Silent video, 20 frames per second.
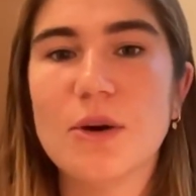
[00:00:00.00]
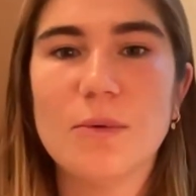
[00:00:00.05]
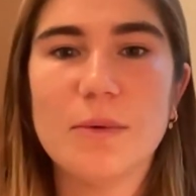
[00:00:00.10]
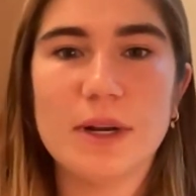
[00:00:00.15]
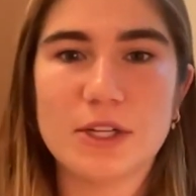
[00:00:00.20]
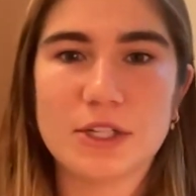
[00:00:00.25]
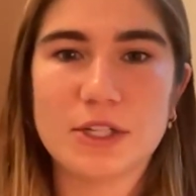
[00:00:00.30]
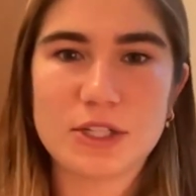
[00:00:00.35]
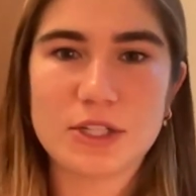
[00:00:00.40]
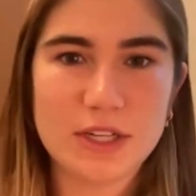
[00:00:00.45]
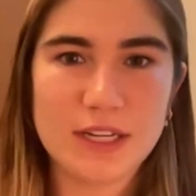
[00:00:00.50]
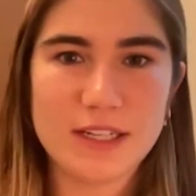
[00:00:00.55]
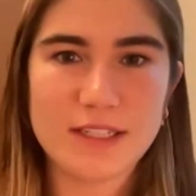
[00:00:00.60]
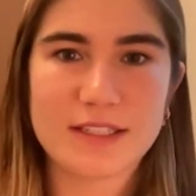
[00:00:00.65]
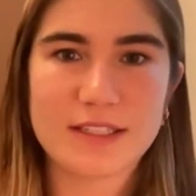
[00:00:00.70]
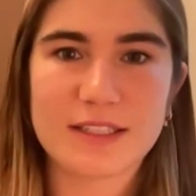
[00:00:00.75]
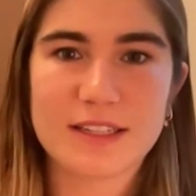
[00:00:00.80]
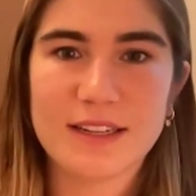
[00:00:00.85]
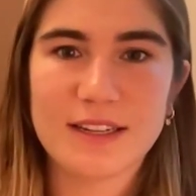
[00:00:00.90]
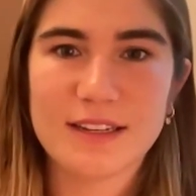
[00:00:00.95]
which
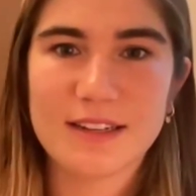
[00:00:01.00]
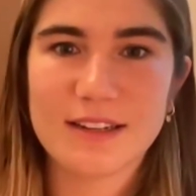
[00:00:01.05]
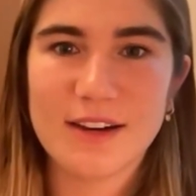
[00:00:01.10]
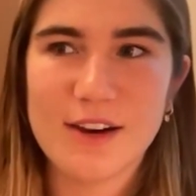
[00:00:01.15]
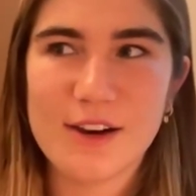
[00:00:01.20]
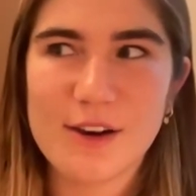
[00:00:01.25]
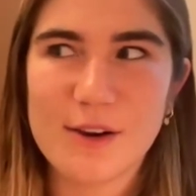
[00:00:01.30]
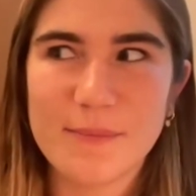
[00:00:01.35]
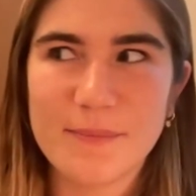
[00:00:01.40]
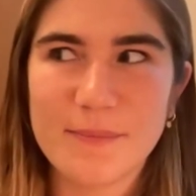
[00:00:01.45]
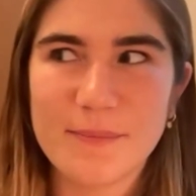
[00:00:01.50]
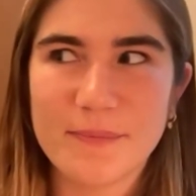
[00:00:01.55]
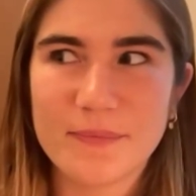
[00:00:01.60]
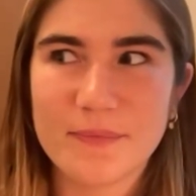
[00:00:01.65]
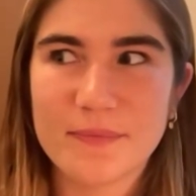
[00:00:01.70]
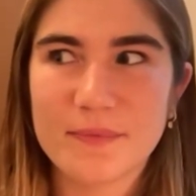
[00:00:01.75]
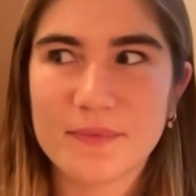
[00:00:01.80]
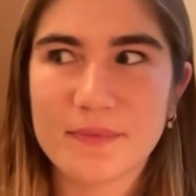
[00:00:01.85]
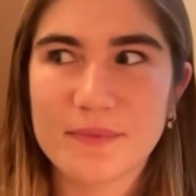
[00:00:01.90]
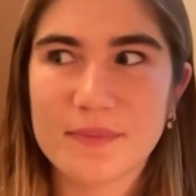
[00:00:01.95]
is
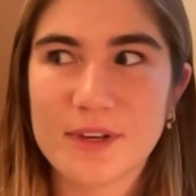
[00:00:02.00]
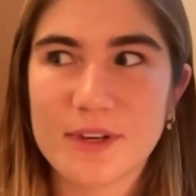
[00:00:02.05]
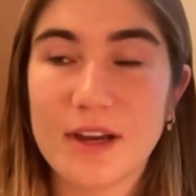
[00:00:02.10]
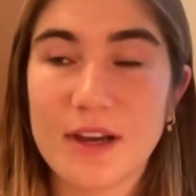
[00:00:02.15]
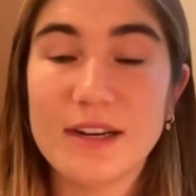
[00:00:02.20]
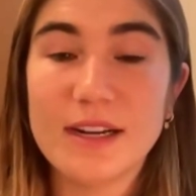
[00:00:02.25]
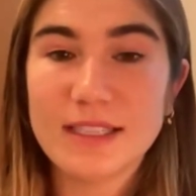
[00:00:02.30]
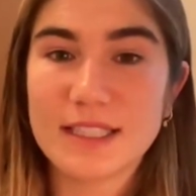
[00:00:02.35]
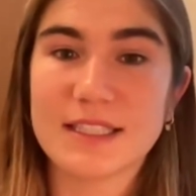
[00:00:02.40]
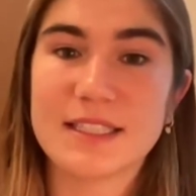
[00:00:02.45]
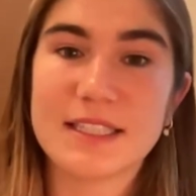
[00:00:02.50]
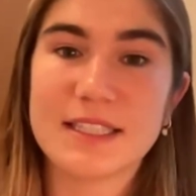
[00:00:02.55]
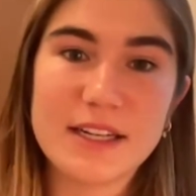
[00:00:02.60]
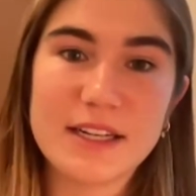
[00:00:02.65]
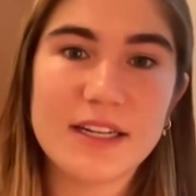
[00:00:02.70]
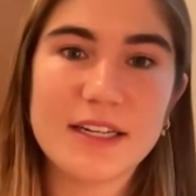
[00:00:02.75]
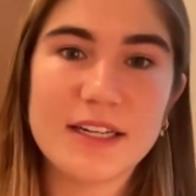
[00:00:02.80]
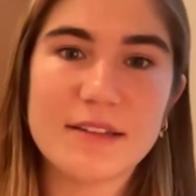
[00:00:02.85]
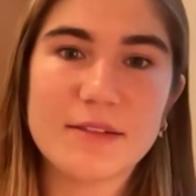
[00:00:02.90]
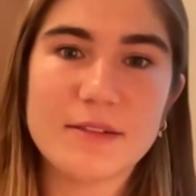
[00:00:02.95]
a
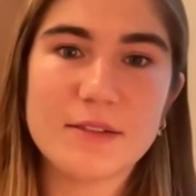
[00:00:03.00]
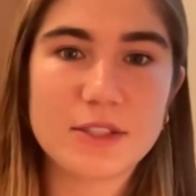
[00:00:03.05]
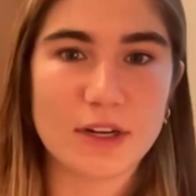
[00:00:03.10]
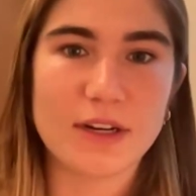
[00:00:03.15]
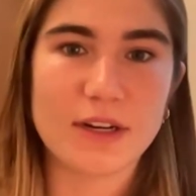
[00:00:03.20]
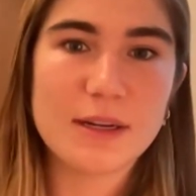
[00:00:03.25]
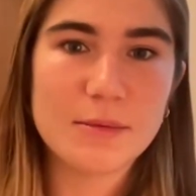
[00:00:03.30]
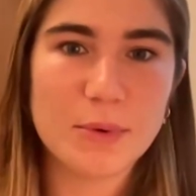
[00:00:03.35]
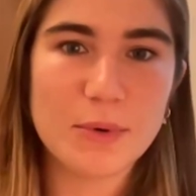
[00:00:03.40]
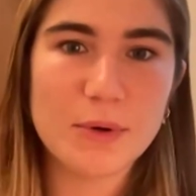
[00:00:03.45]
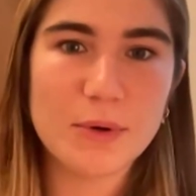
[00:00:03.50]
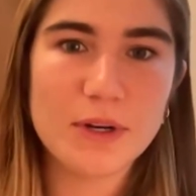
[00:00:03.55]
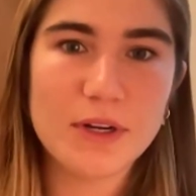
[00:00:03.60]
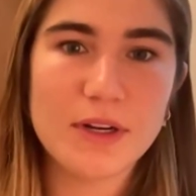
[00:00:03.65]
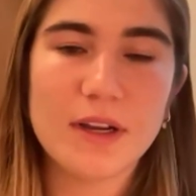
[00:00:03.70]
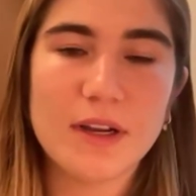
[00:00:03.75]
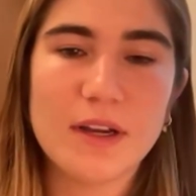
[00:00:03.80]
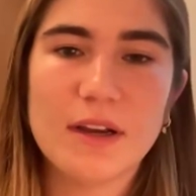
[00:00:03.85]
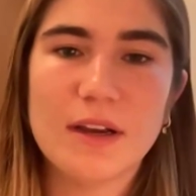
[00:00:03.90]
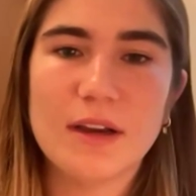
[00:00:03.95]
necessary starting point,